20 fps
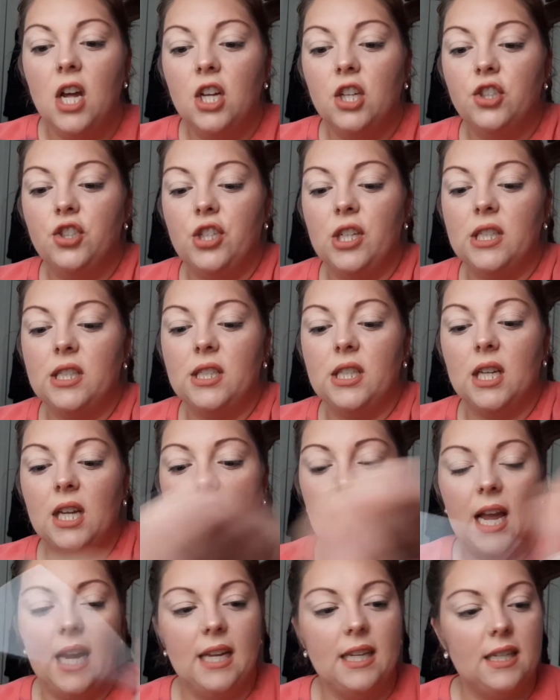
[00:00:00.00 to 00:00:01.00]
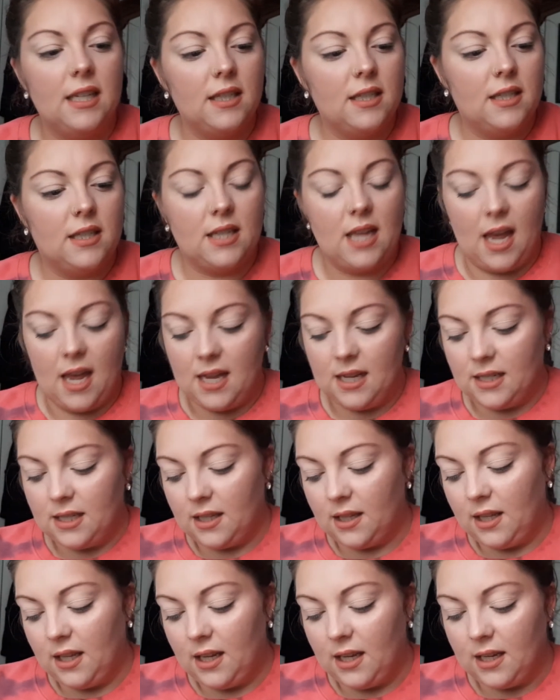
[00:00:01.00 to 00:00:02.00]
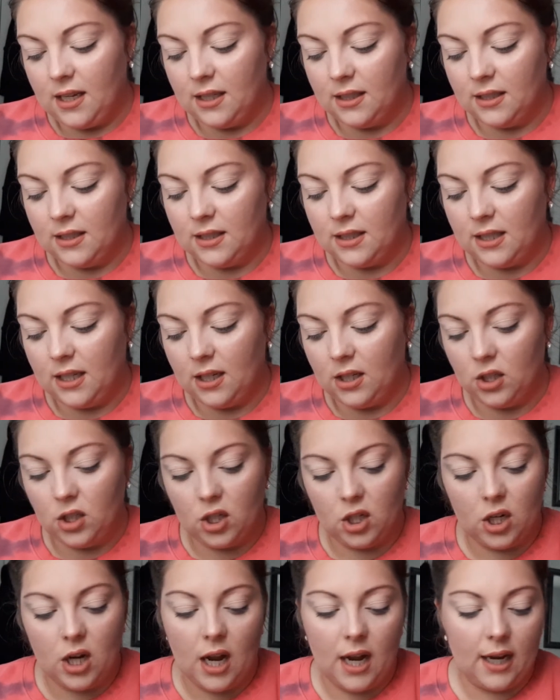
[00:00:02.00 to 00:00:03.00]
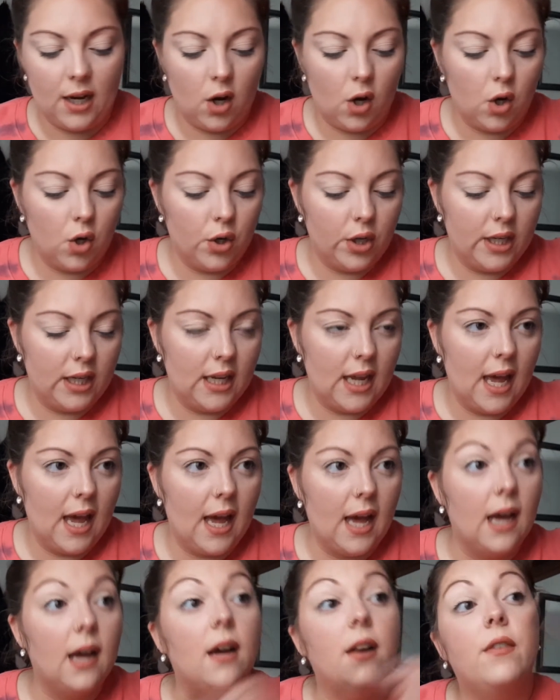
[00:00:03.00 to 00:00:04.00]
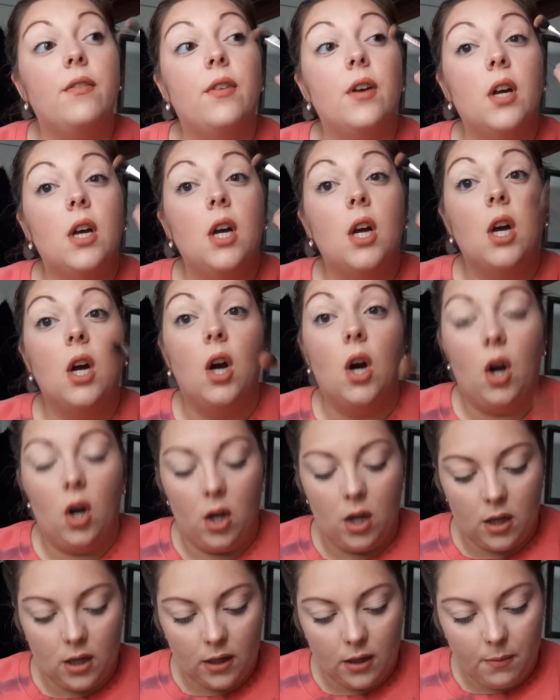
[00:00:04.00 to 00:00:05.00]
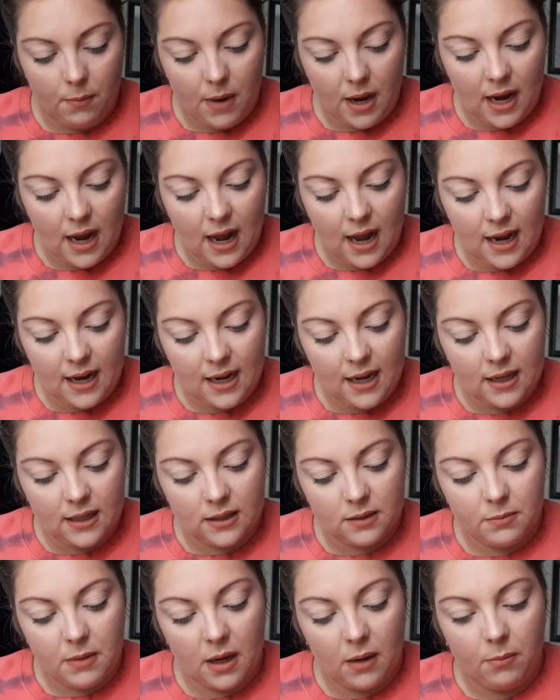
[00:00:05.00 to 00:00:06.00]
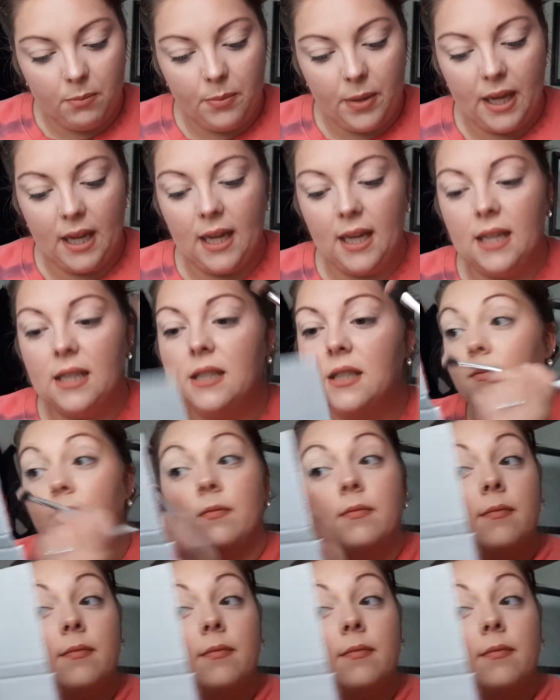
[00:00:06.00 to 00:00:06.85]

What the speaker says: just to kind of set the concealer I already have on my eye as my base.